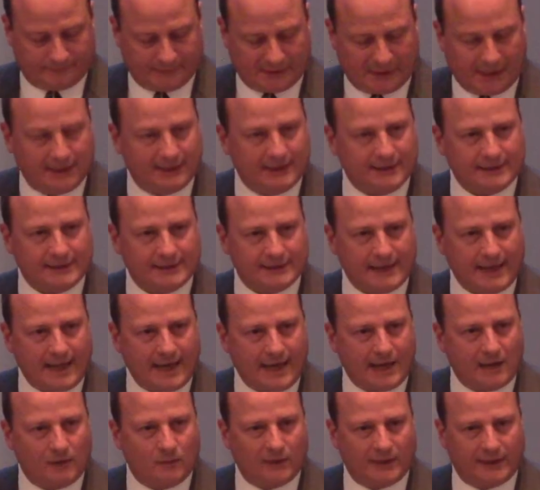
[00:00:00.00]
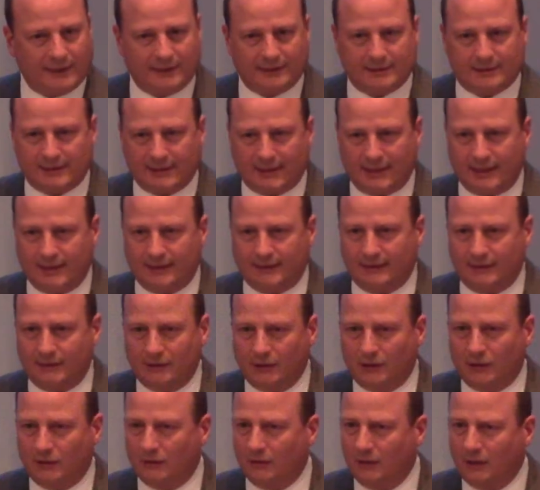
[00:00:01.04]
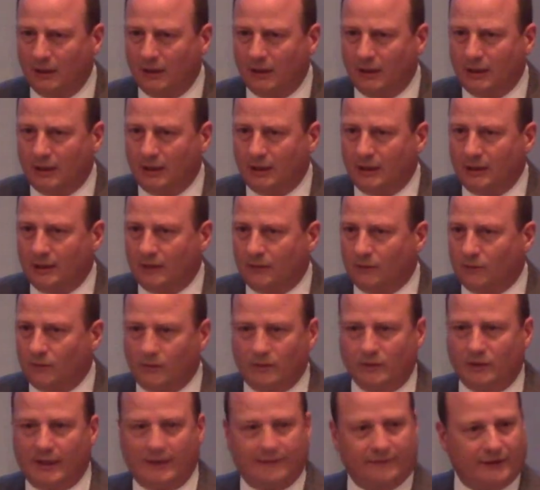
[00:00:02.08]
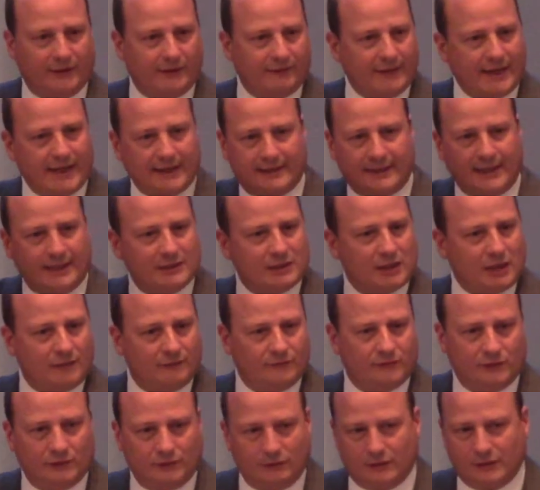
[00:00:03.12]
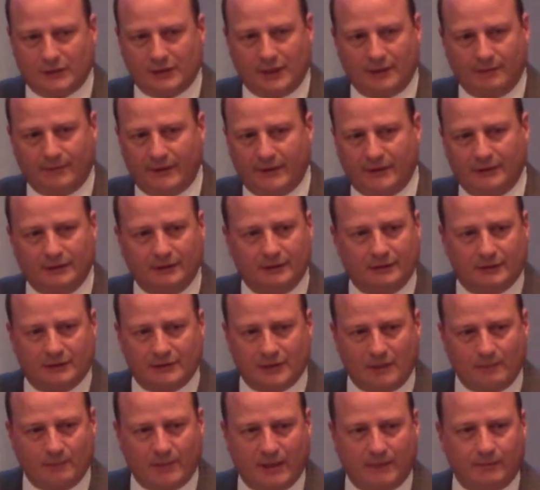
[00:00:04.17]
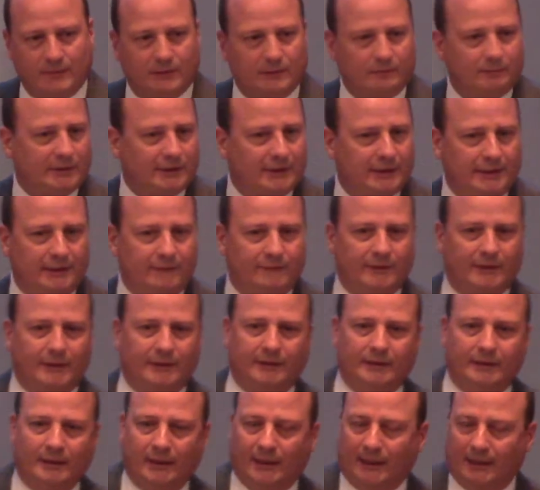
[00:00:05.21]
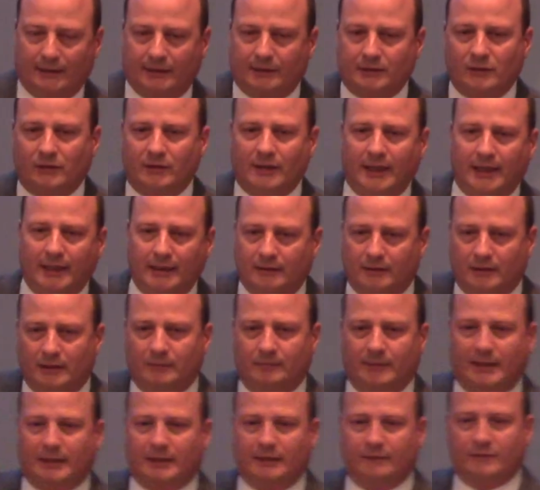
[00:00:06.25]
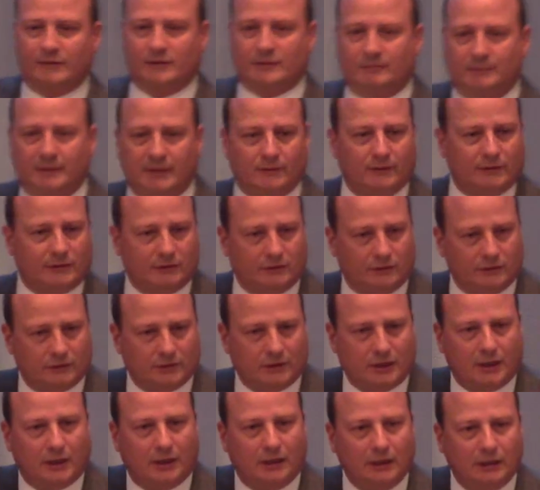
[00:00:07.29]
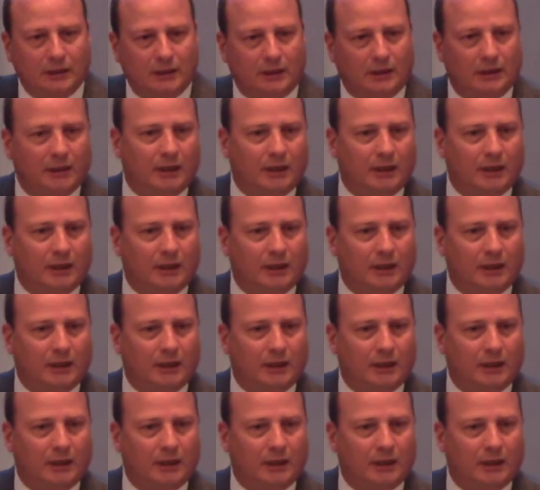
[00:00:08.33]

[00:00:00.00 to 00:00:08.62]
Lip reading: And this is how we can say that, have you ever had deja vu or something? Some people believe in, and it's okay, it doesn't make a difference to me what you do or not,